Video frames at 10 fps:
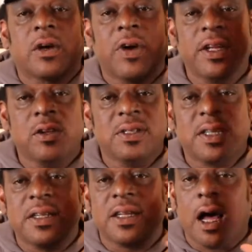Credit
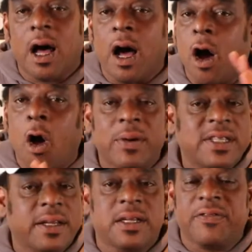utilization, I, I
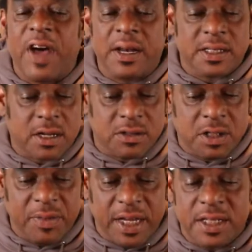always like to define this
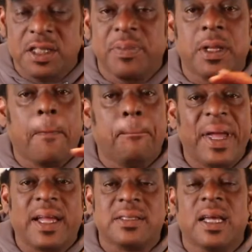because to me it should be the
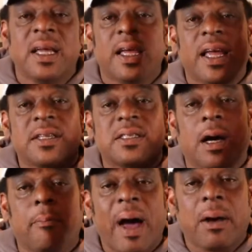biggest. It's
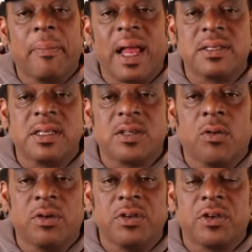the amount of balances
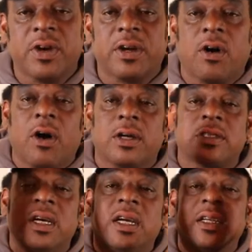owed on your credit
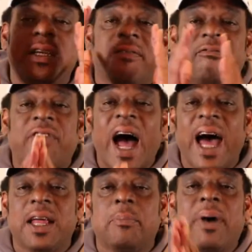cards
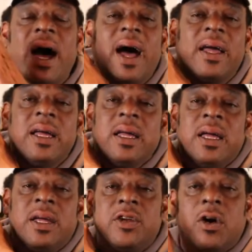divided by
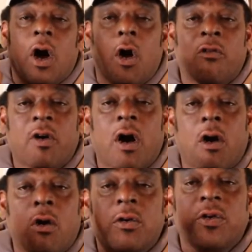your
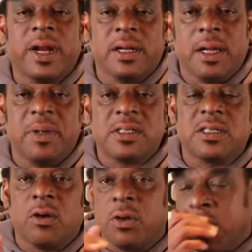overall credit limit.
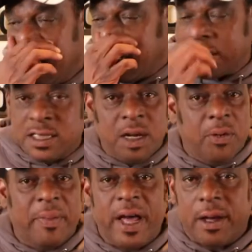So
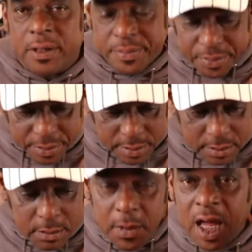simple math.
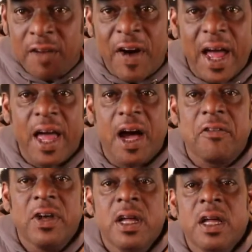If I
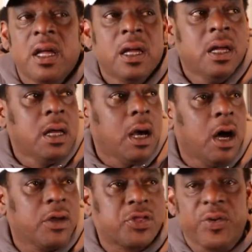have
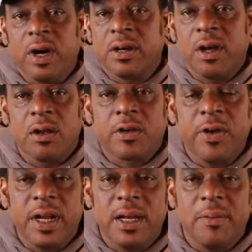a $300
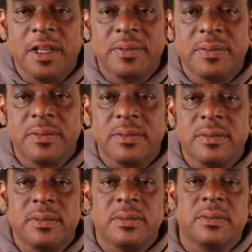credit limit,
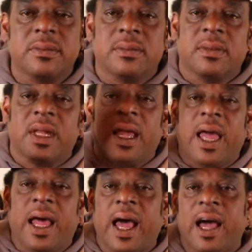
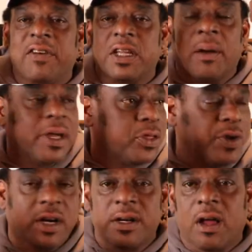and I have a, I mean,
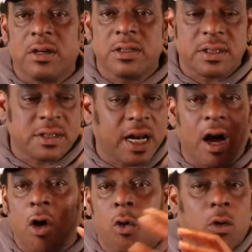three hundred dollars that
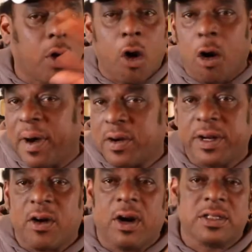I owe on all my
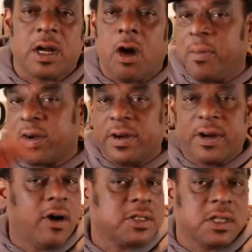credit cards, and all my
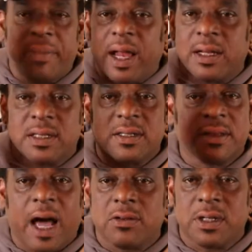credit cards, the balance is
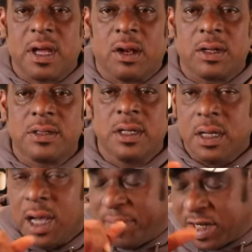a thousand dollars.
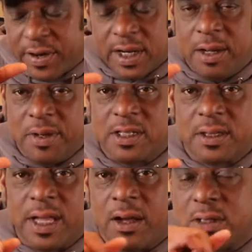I mean, the credit limit
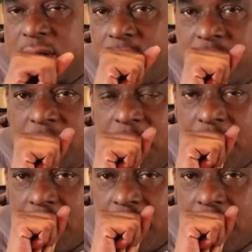is a thousand dollars